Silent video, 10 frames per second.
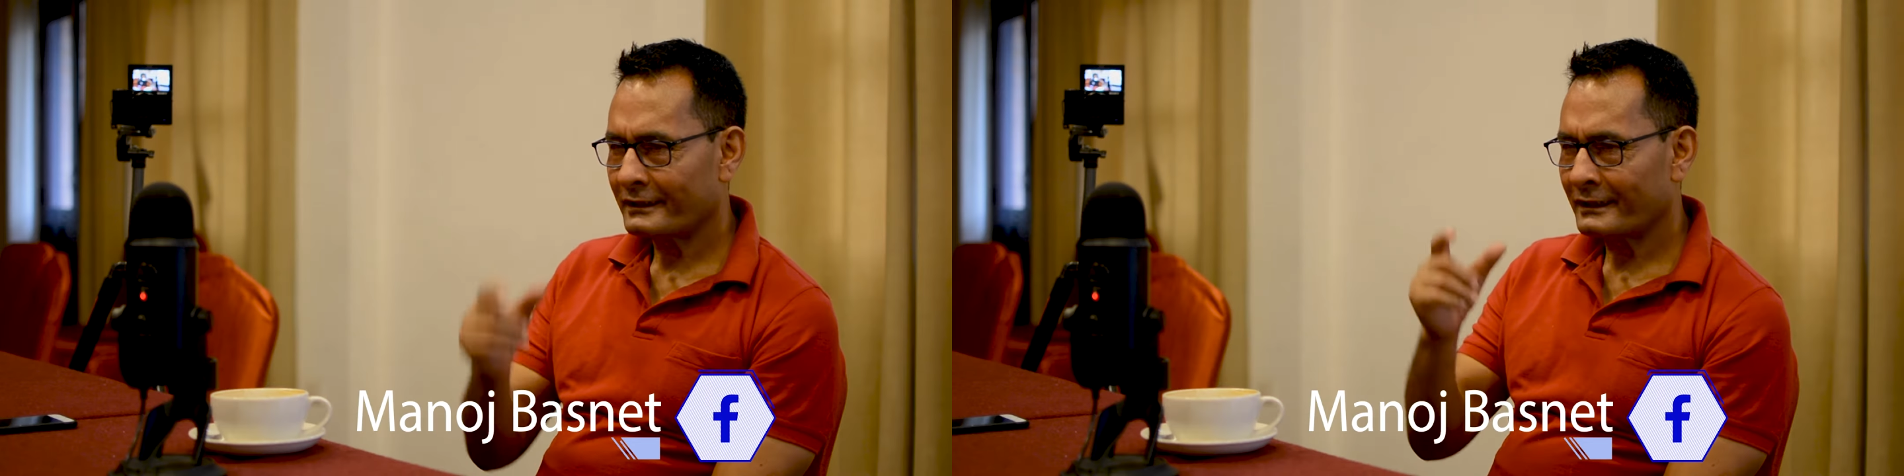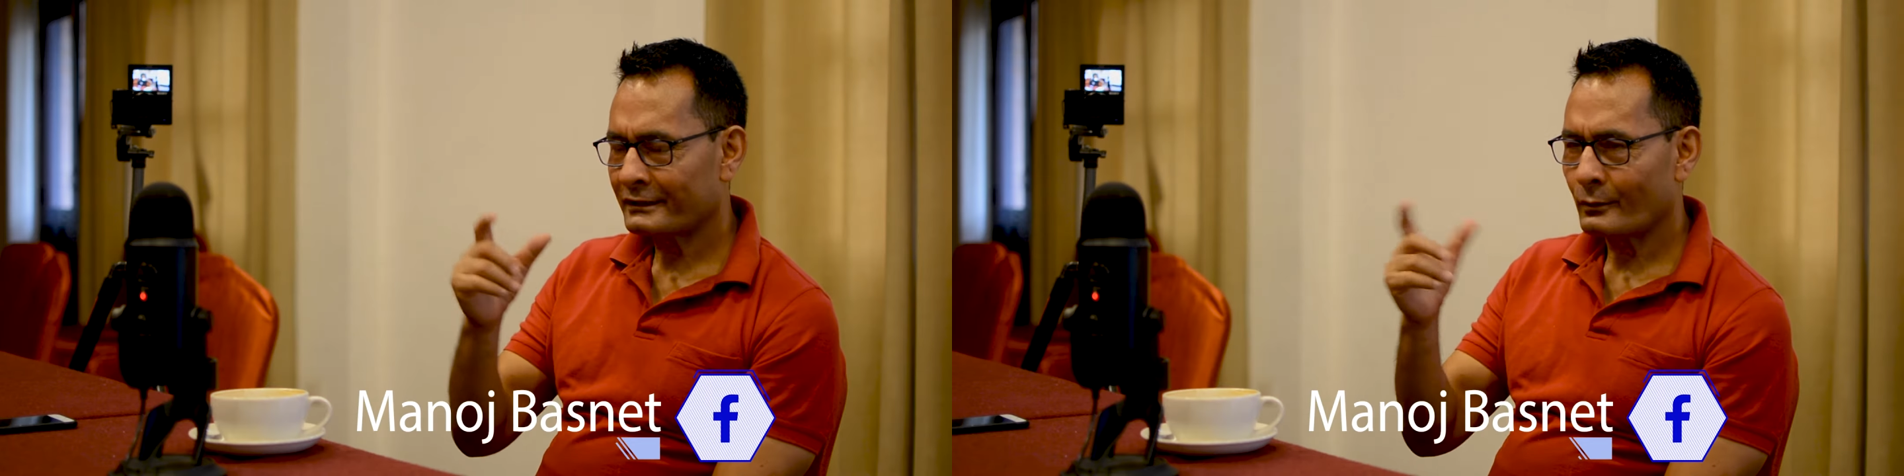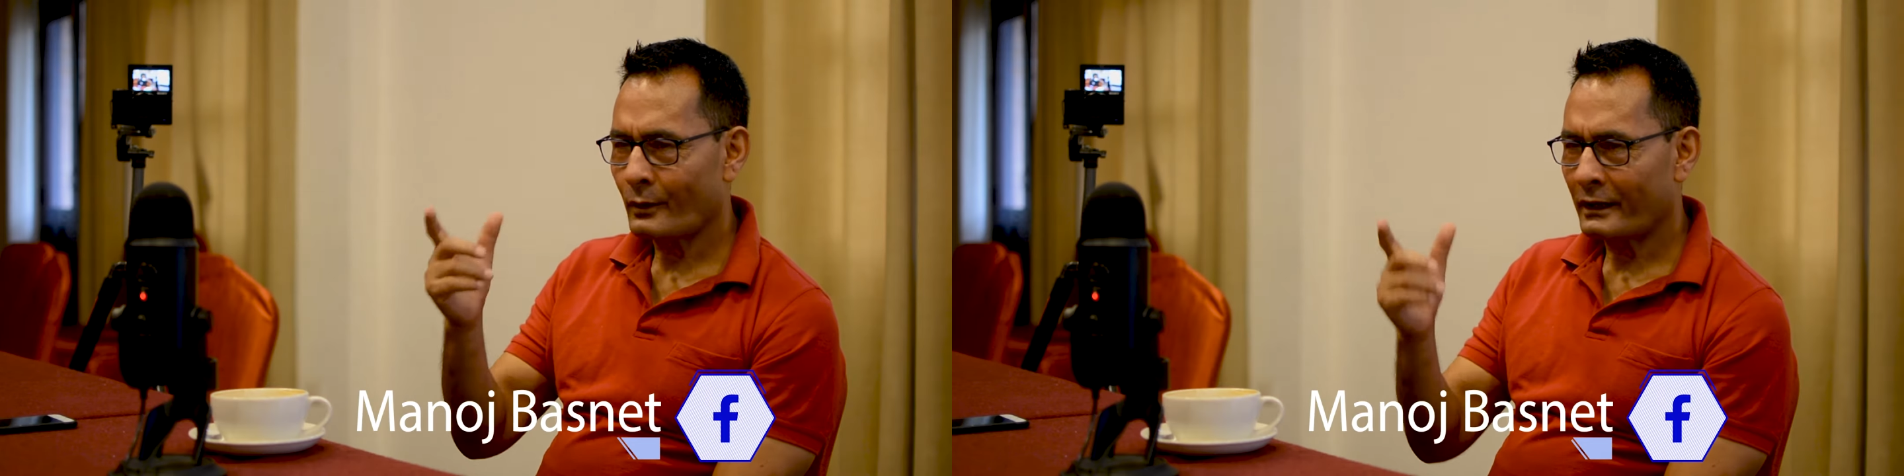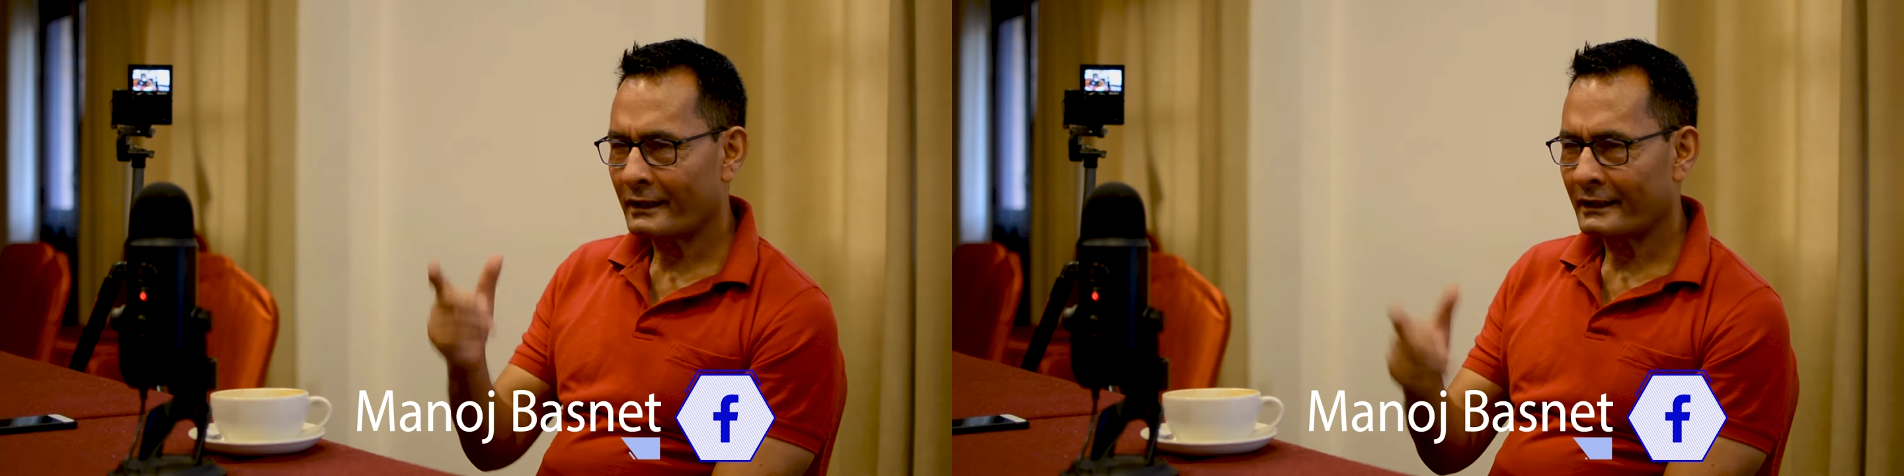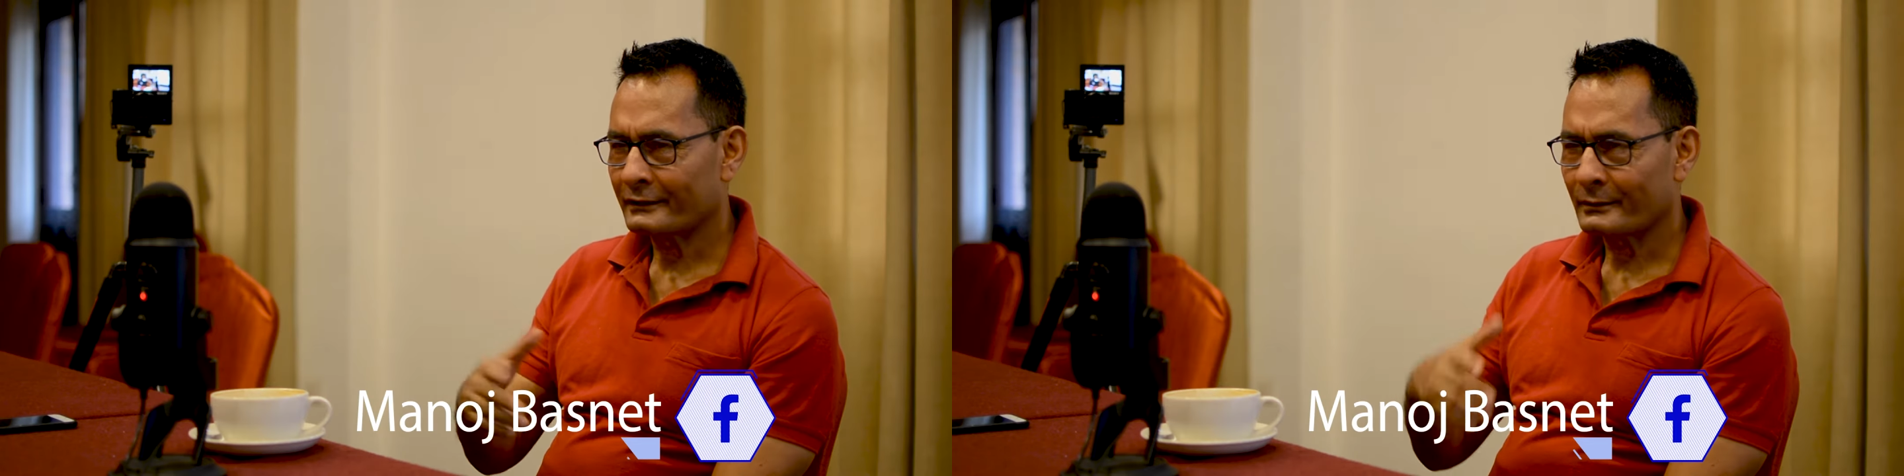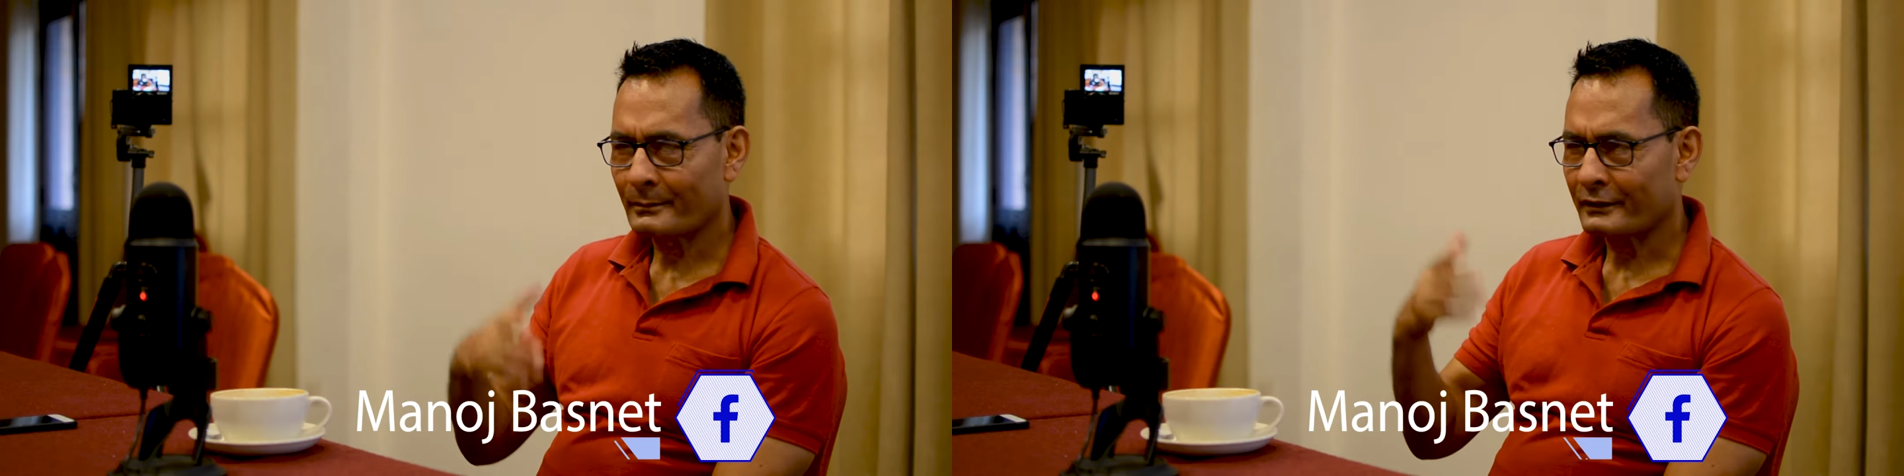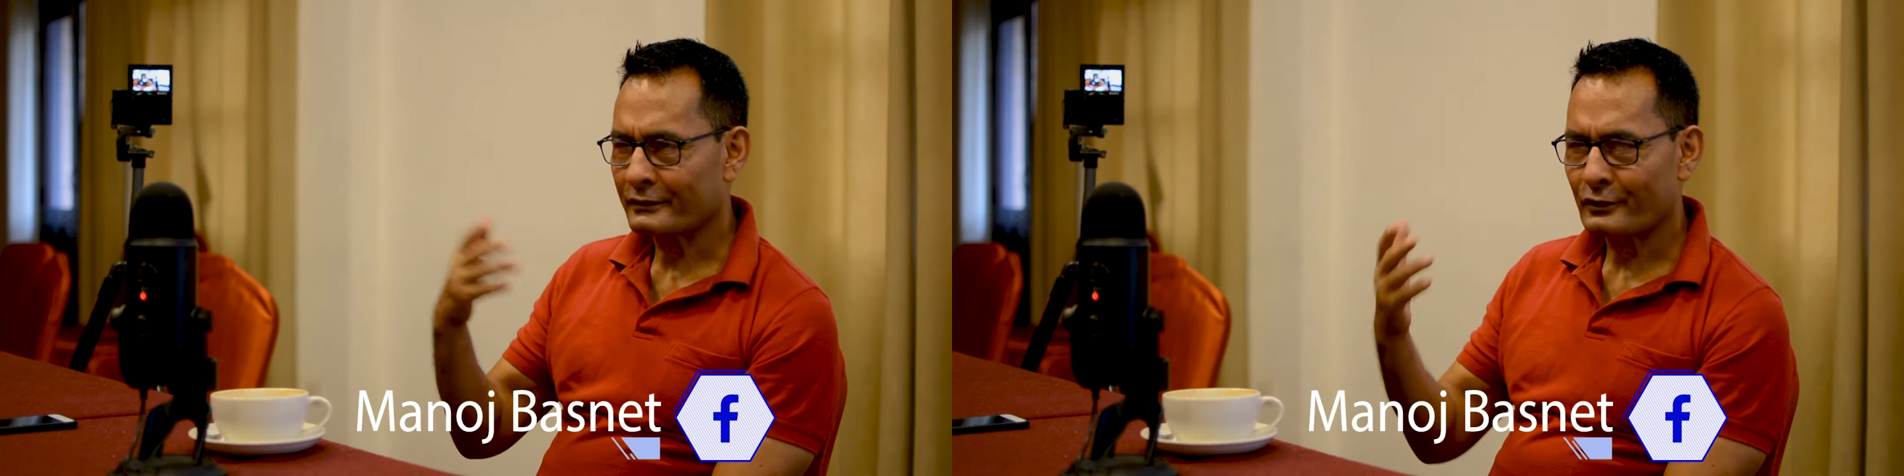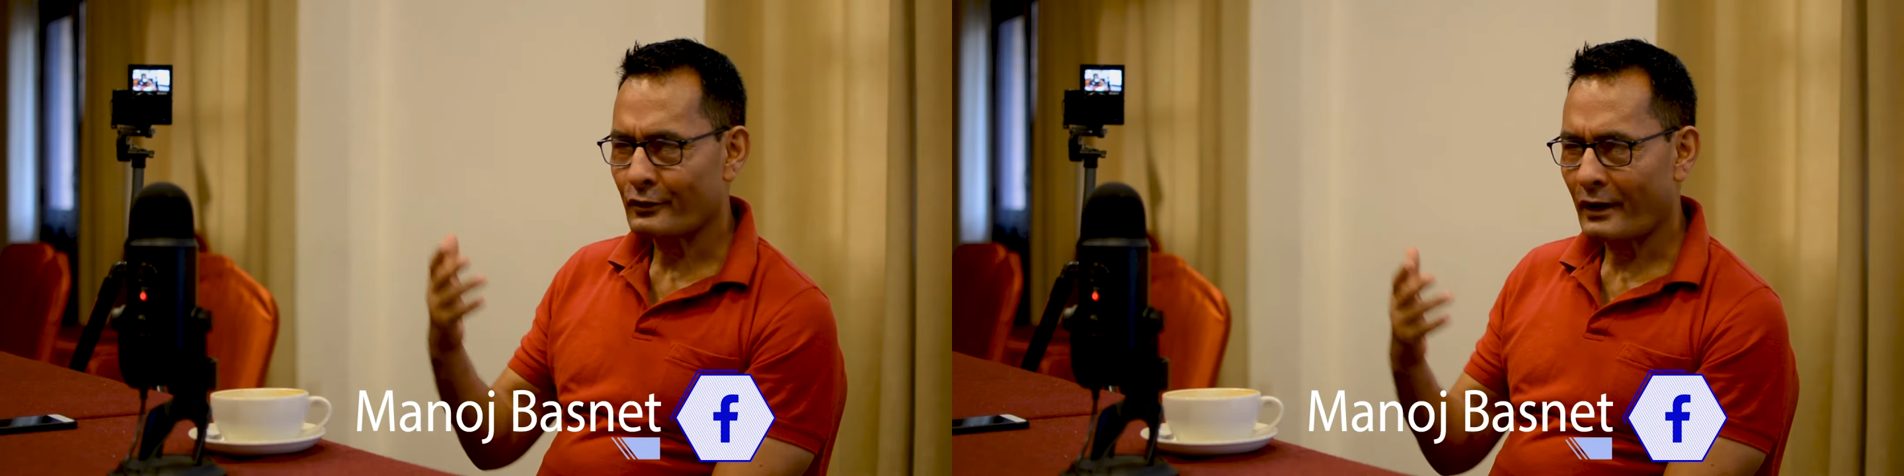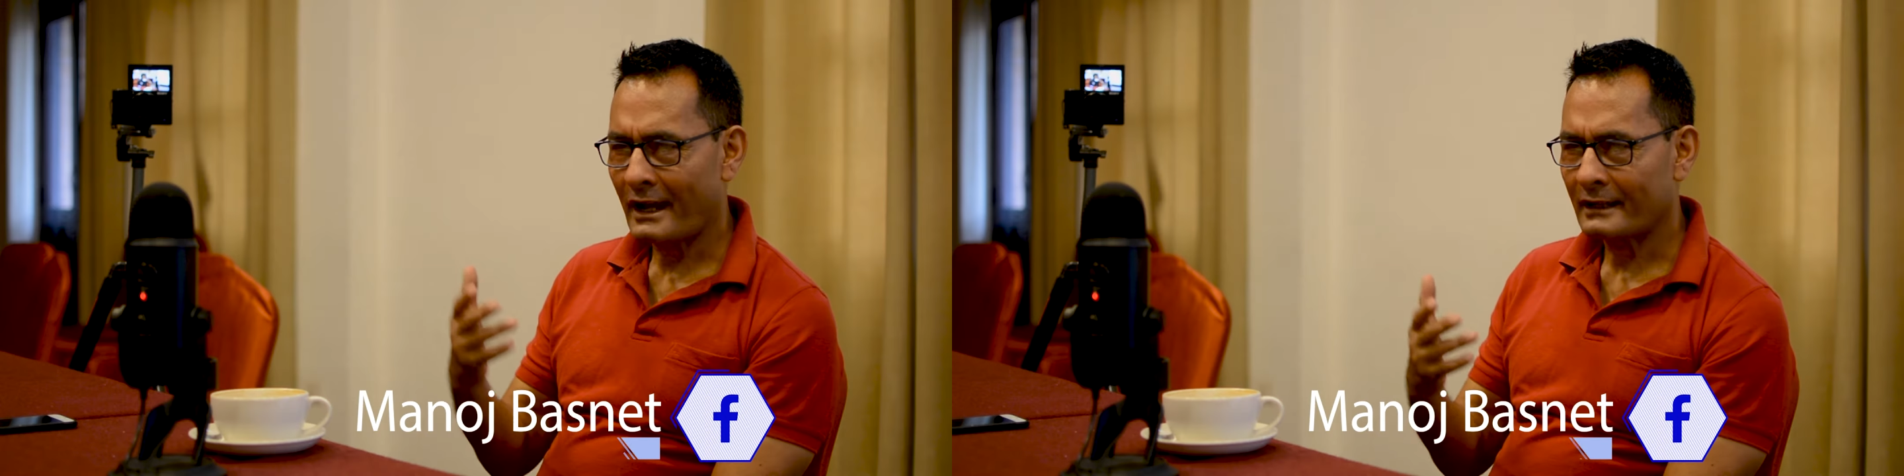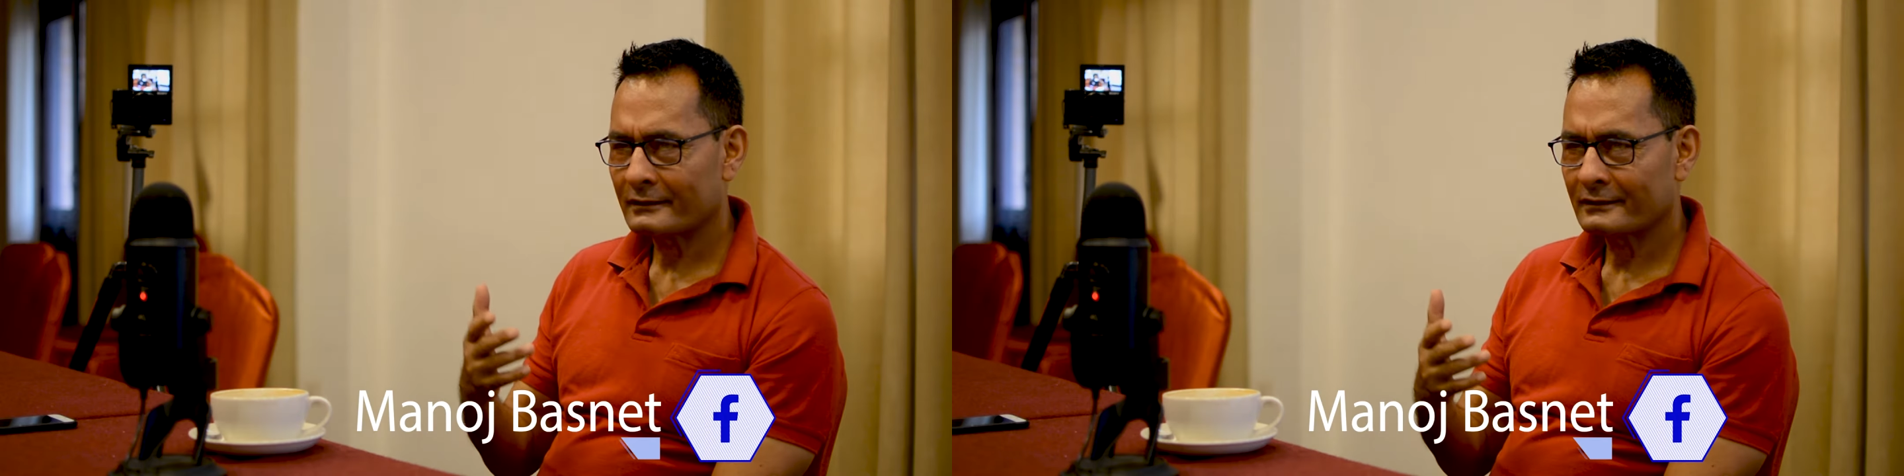it's a one-liner, the best dish you had.